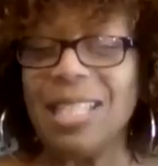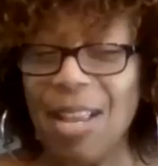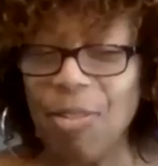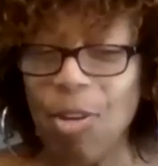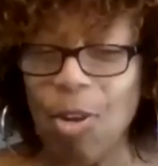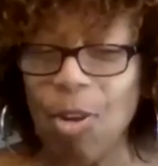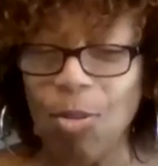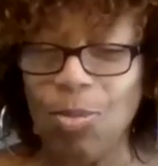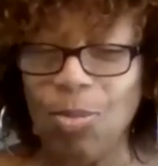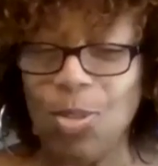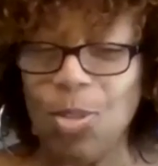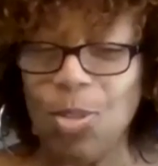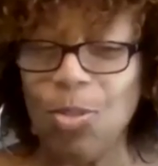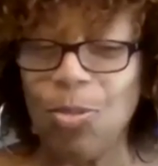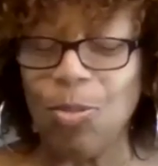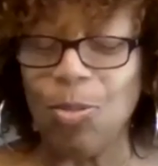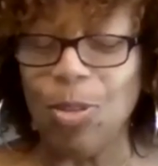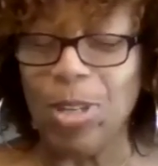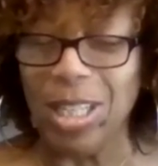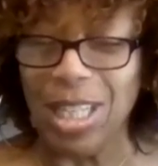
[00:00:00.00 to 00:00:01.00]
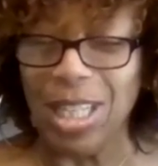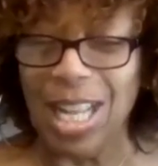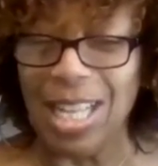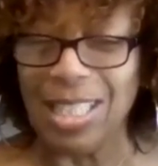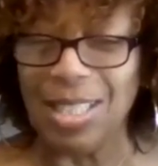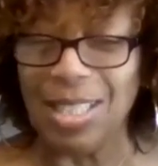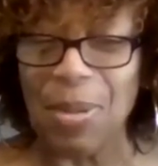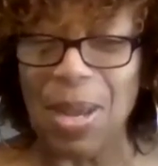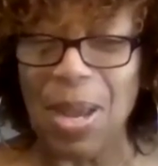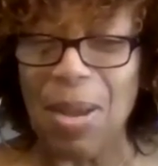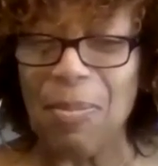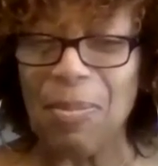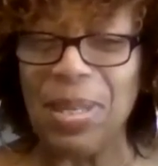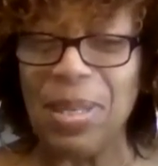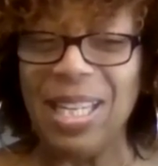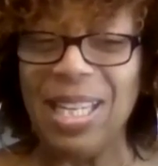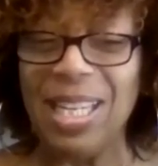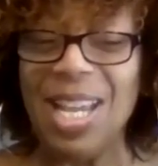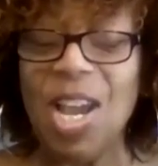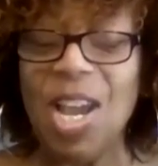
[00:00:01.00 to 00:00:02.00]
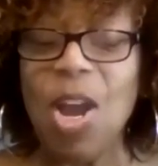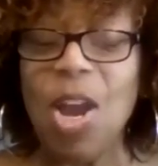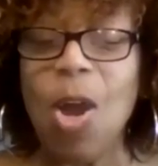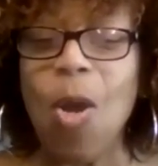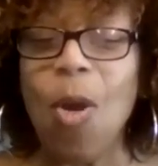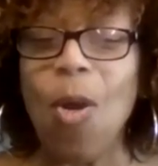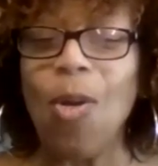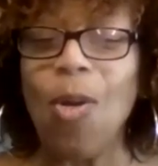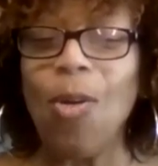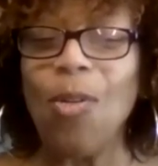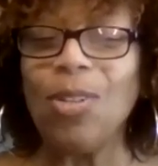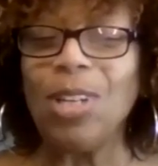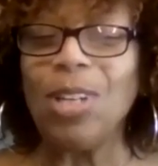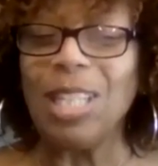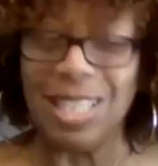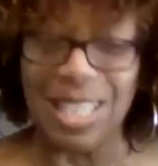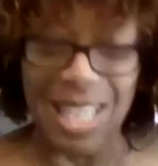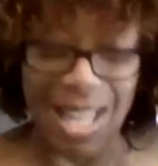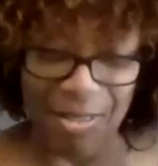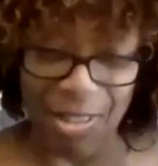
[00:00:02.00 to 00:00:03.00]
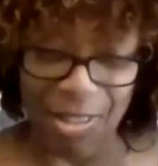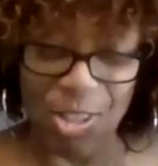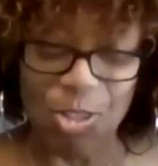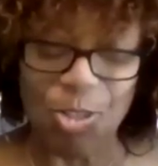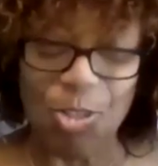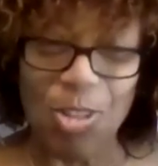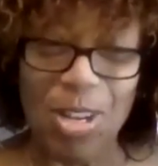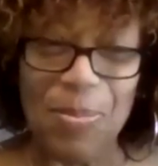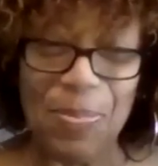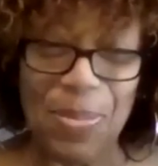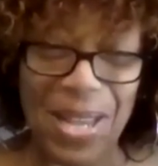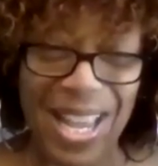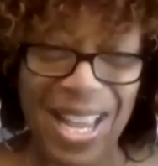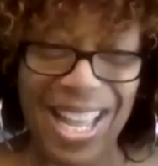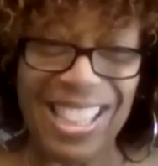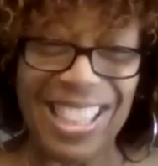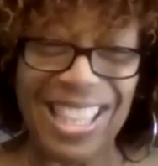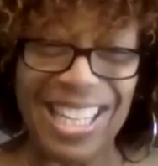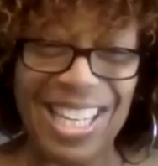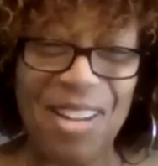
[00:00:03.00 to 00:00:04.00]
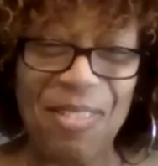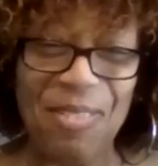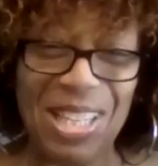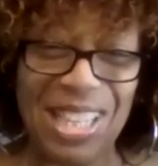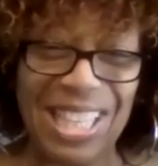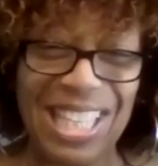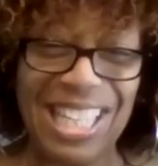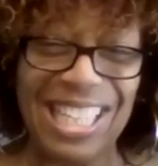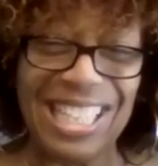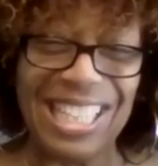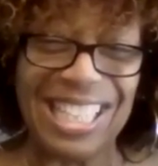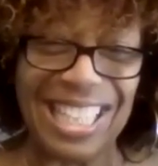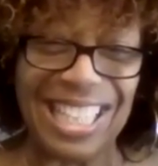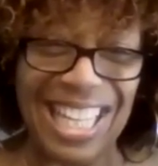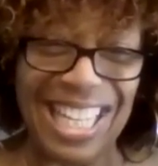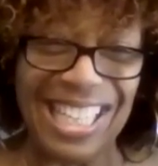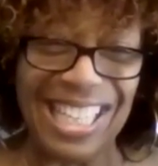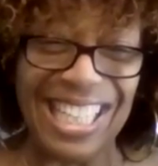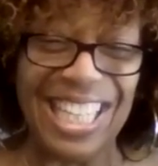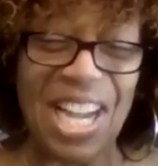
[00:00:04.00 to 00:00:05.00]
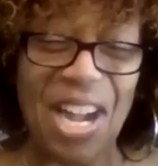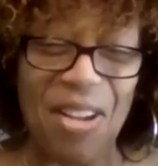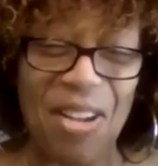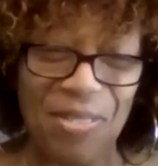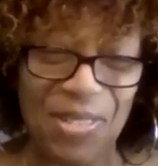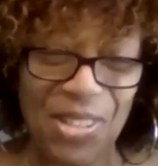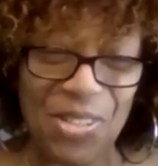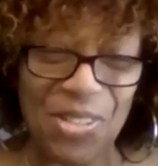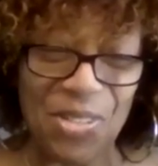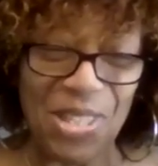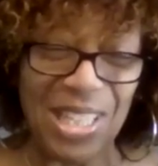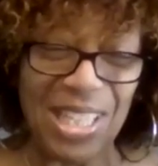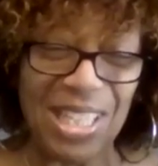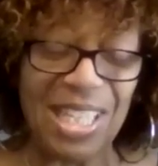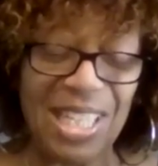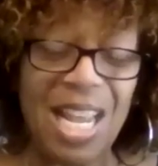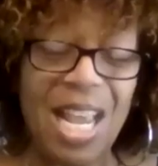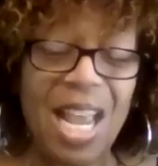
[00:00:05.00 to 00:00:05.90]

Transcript: I've hoped you've realized about me, there's never a straight path and everything is slightly convoluted.